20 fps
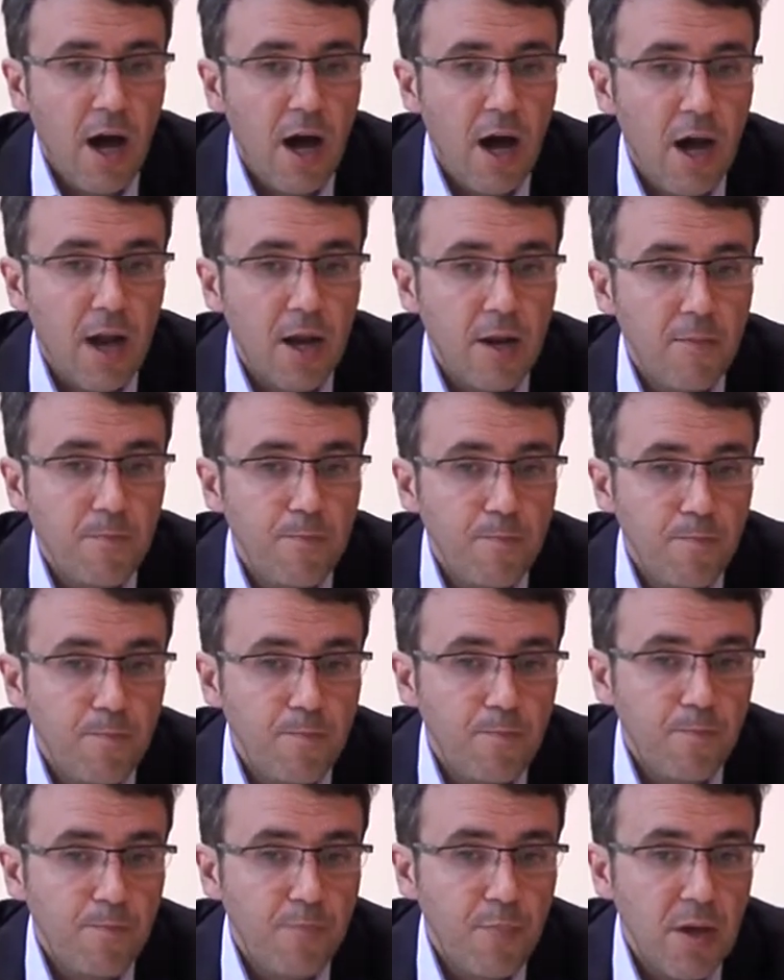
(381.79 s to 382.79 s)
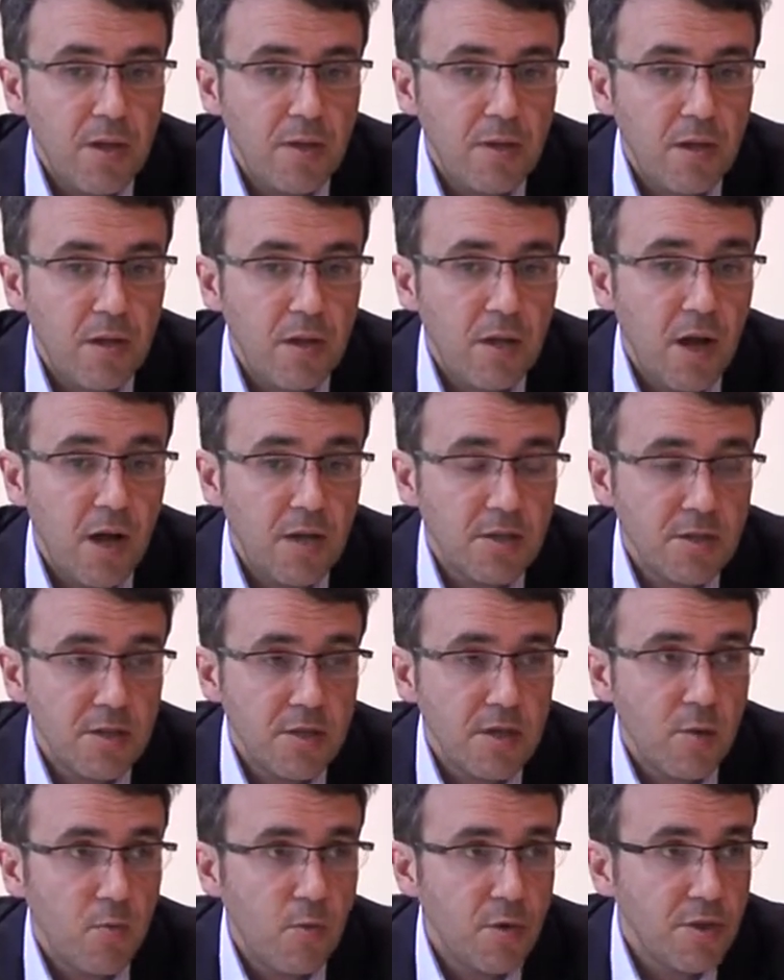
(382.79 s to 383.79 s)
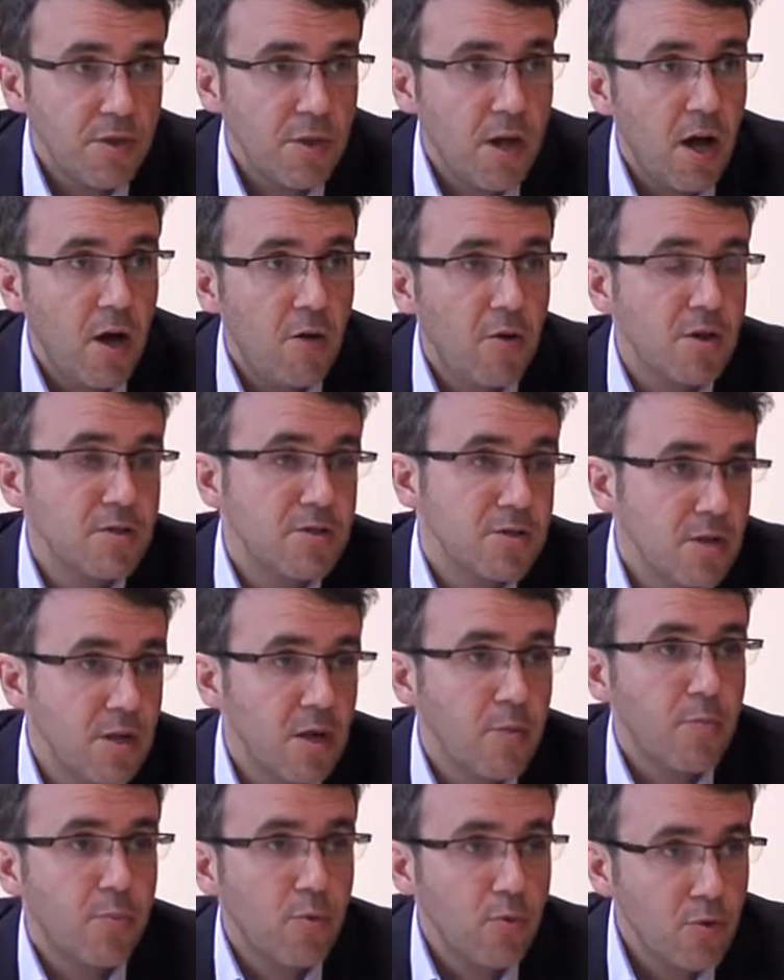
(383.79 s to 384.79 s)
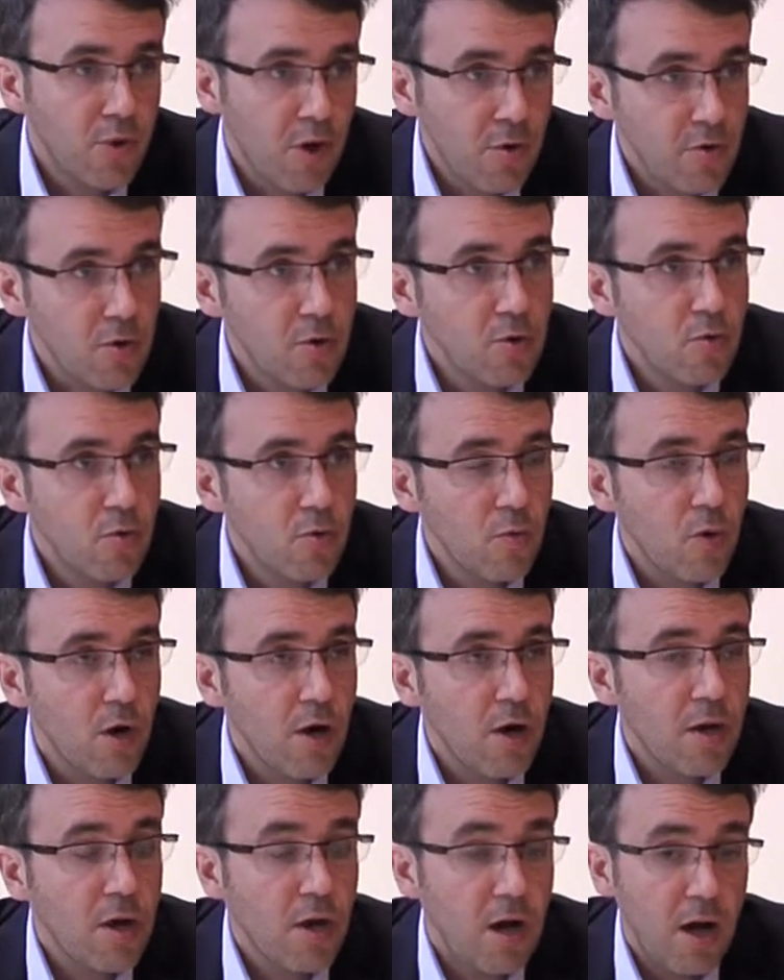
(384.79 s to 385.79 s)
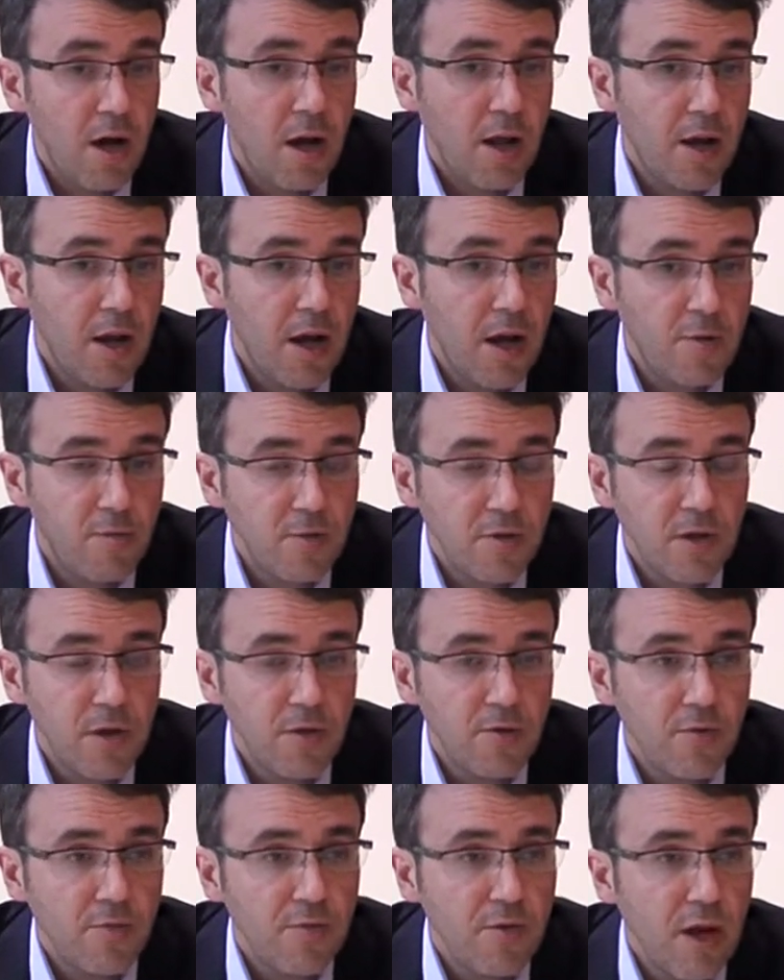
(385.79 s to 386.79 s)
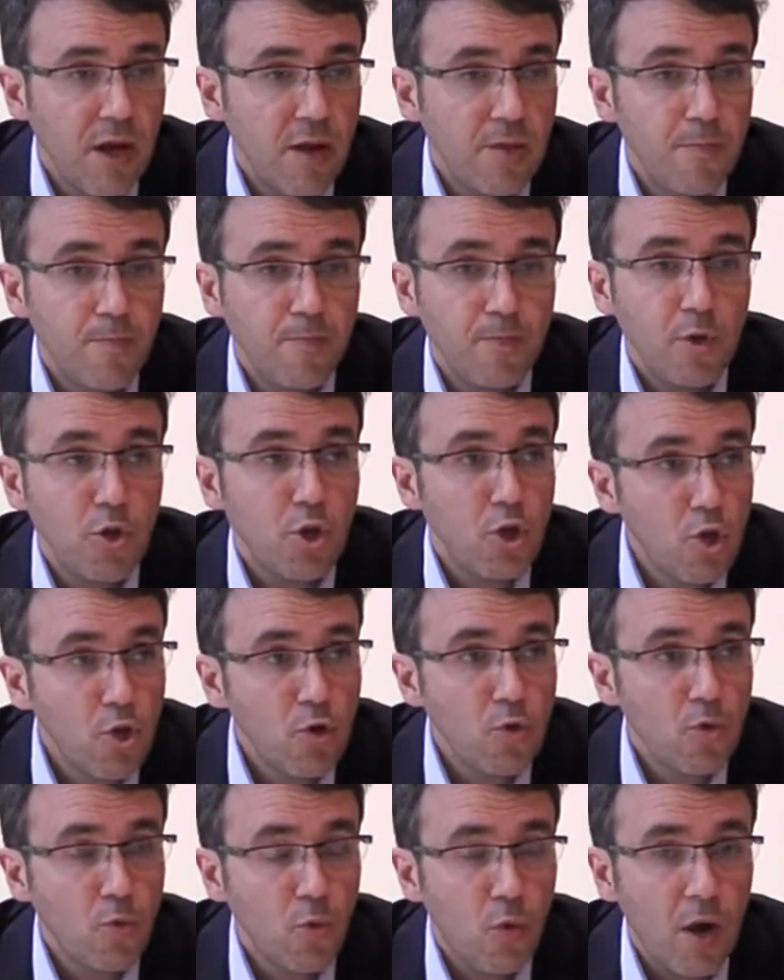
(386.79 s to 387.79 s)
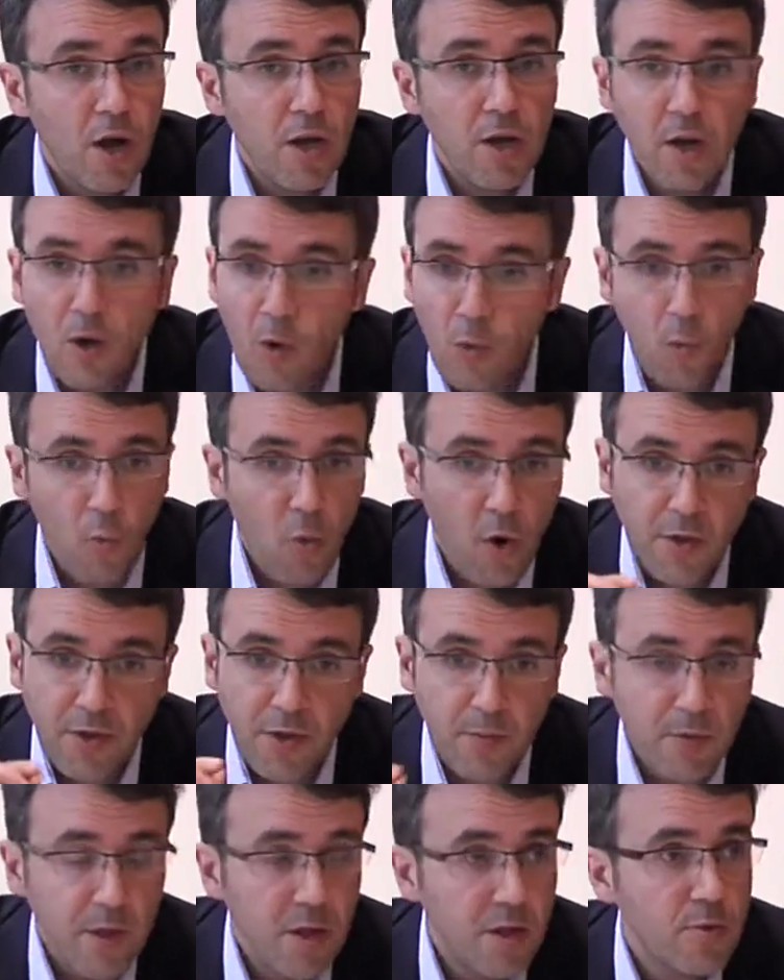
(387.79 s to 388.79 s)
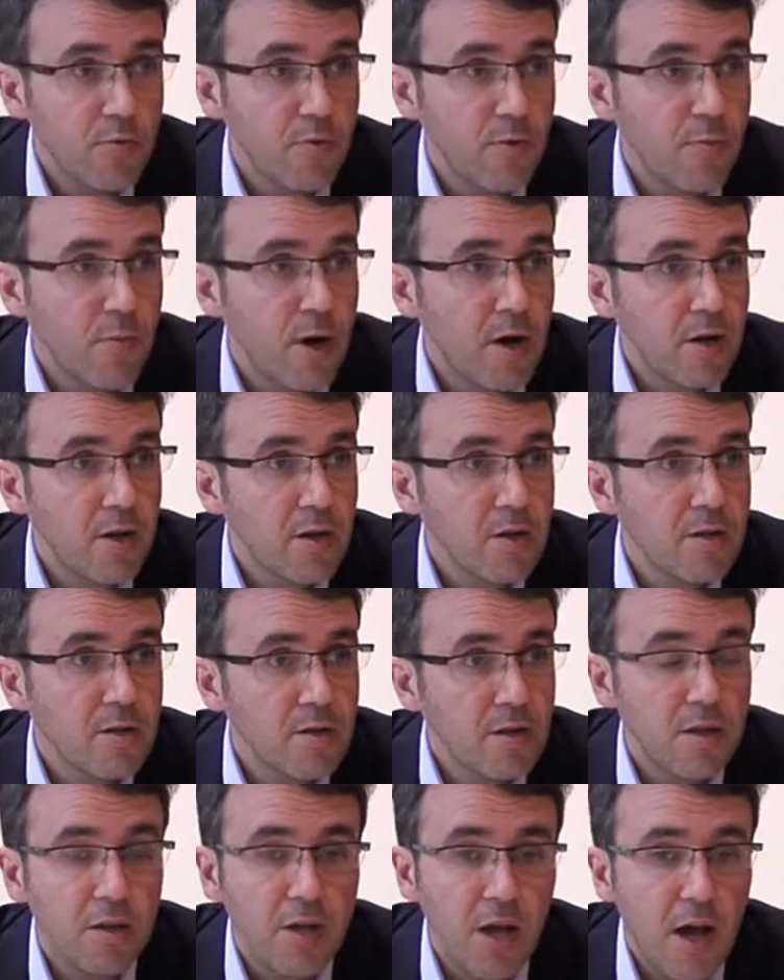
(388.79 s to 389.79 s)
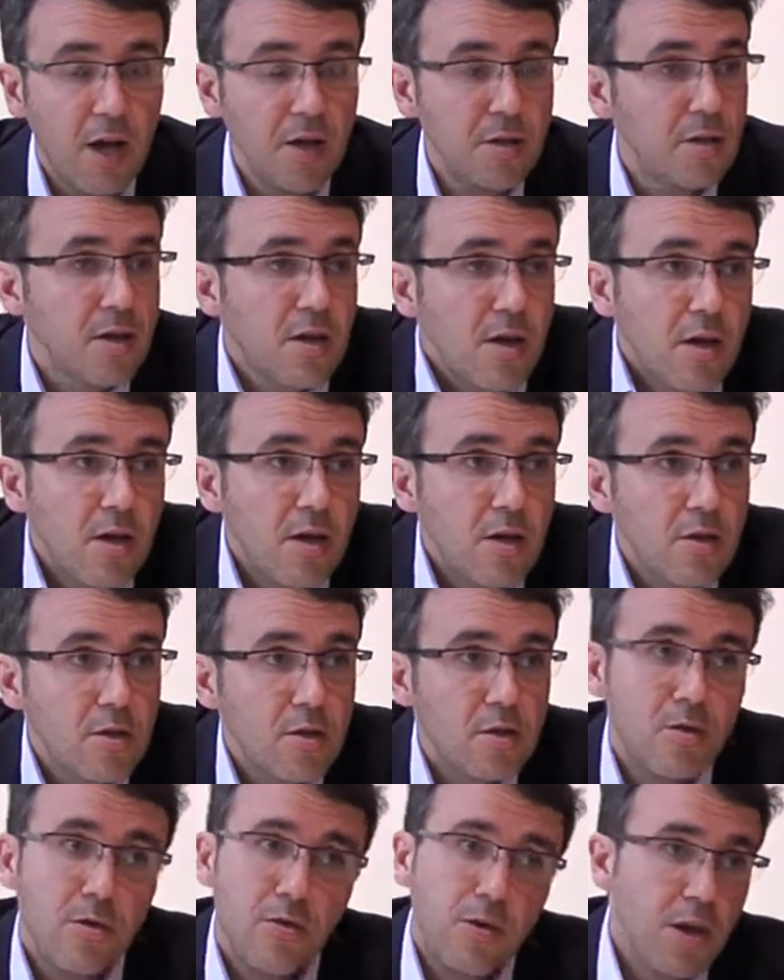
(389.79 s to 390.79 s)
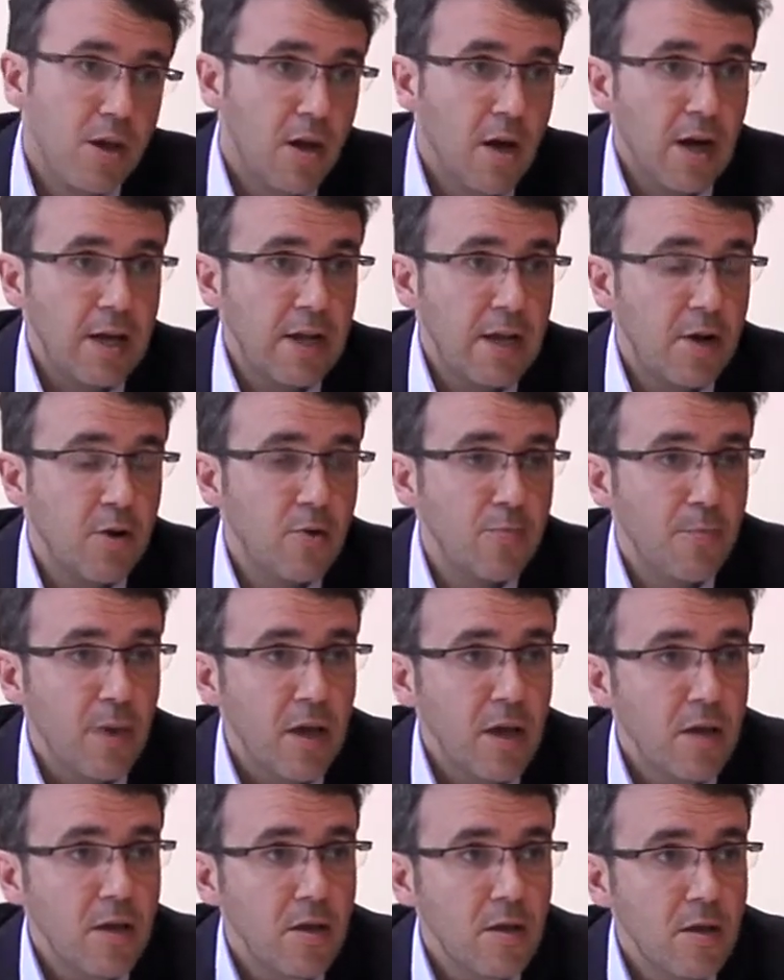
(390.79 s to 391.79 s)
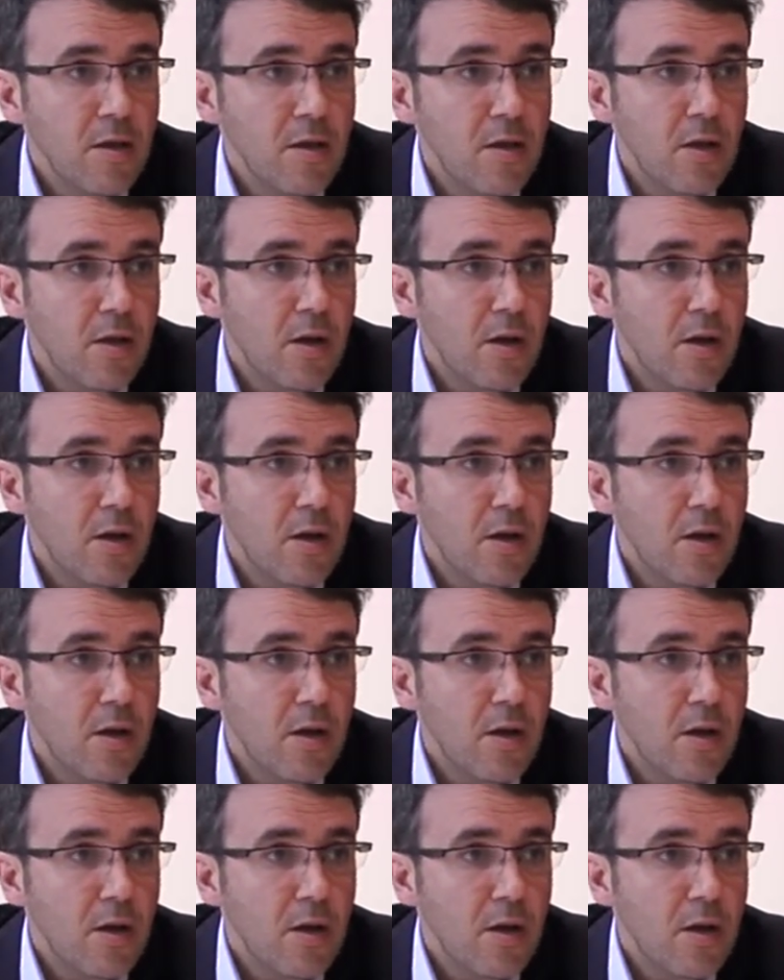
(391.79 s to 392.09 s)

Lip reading: And basically, Argentina went down, Argentina pulled down Uruguay, and as a result of that, Uruguay went immediately to the market and said, guys, sorry, I cannot pay.